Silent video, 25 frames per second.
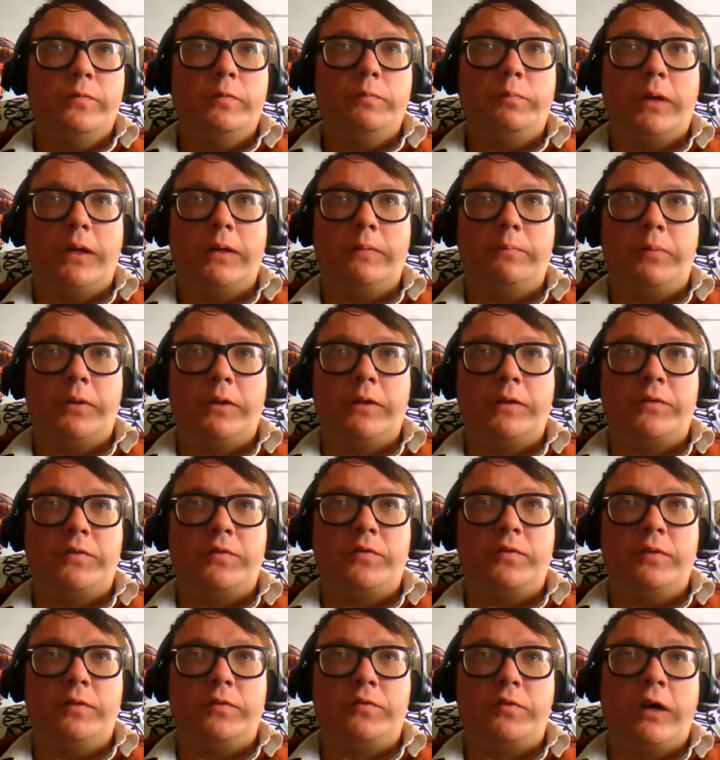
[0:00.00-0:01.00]
But but
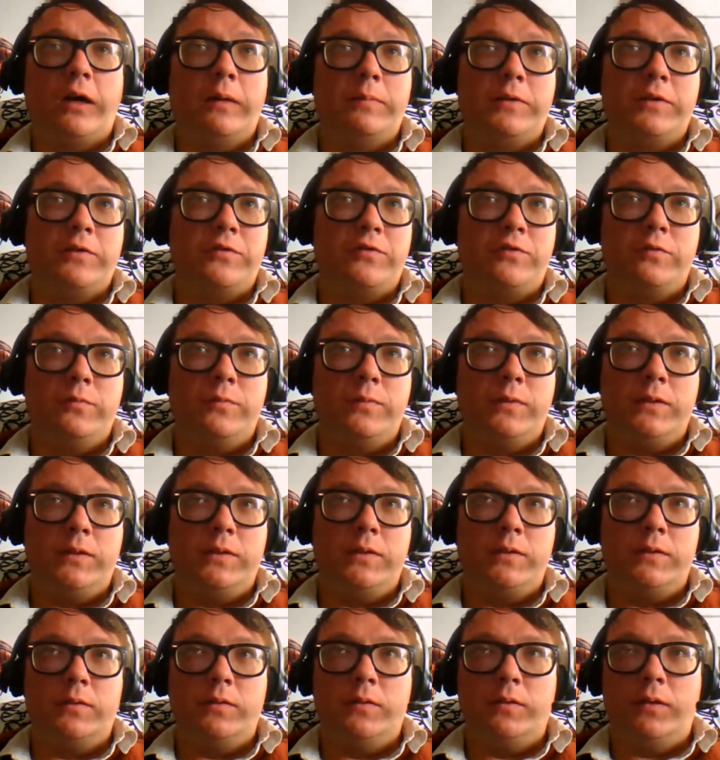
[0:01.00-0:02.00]
it's it's obvious to
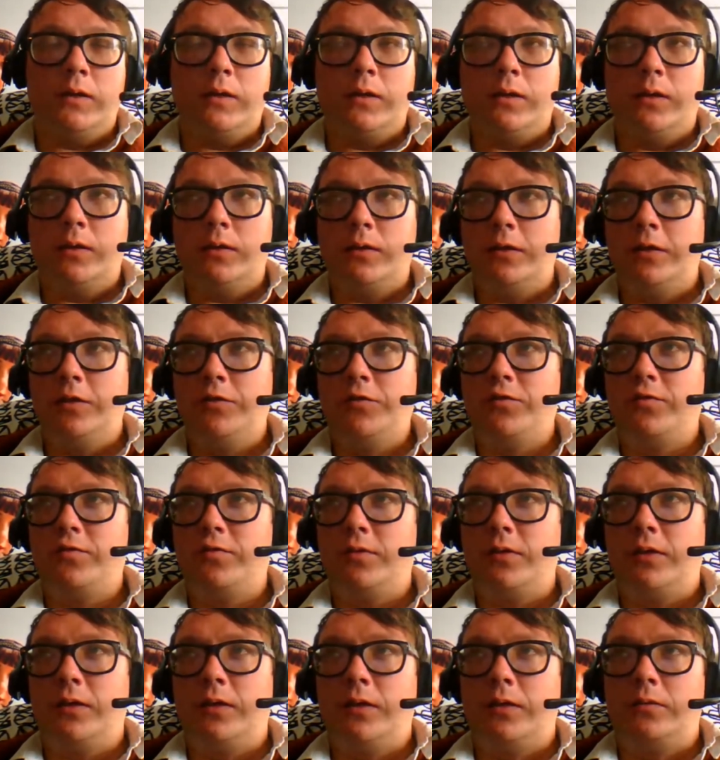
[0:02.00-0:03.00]
me, uh, at least,
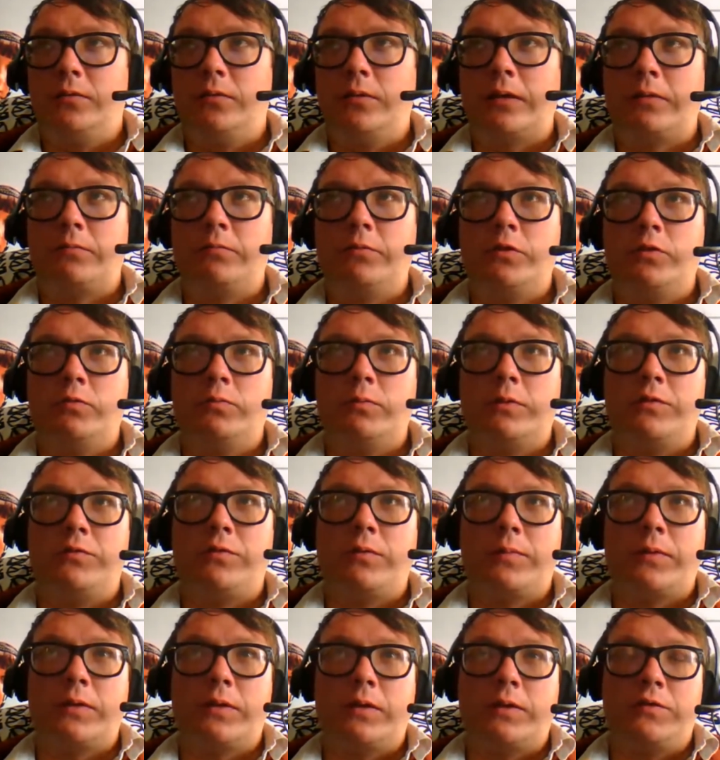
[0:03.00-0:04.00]
uh, like when you read
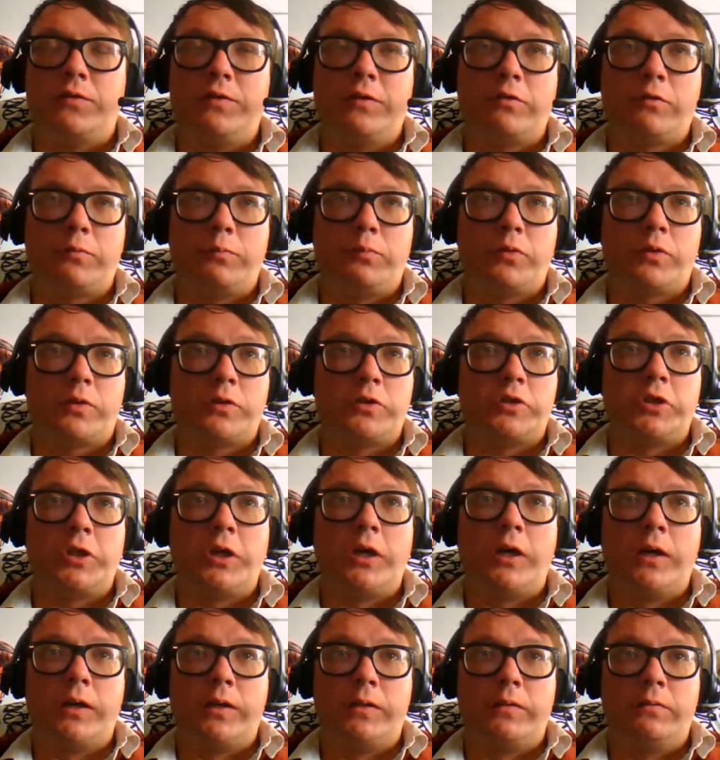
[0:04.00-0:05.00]
something like Secret Book of
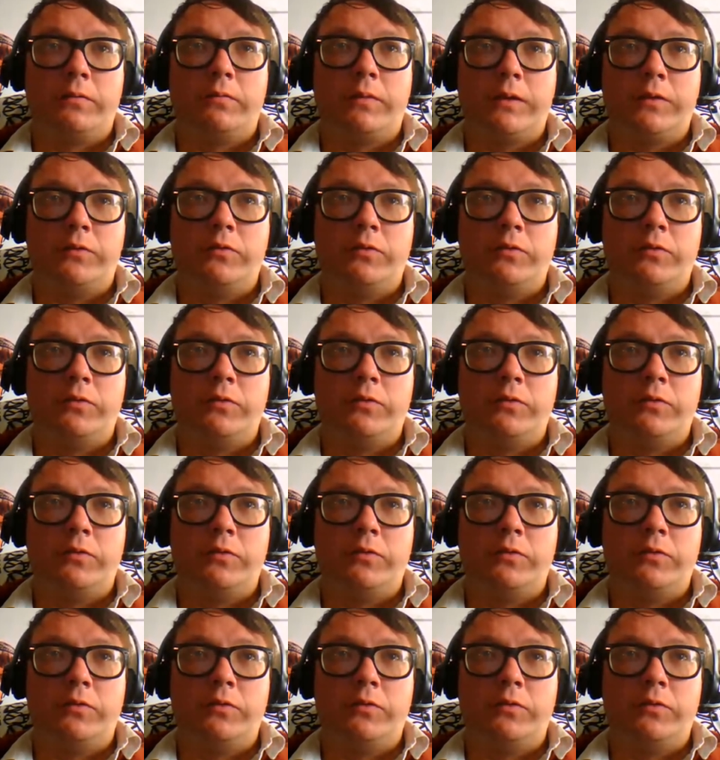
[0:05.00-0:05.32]
John, right?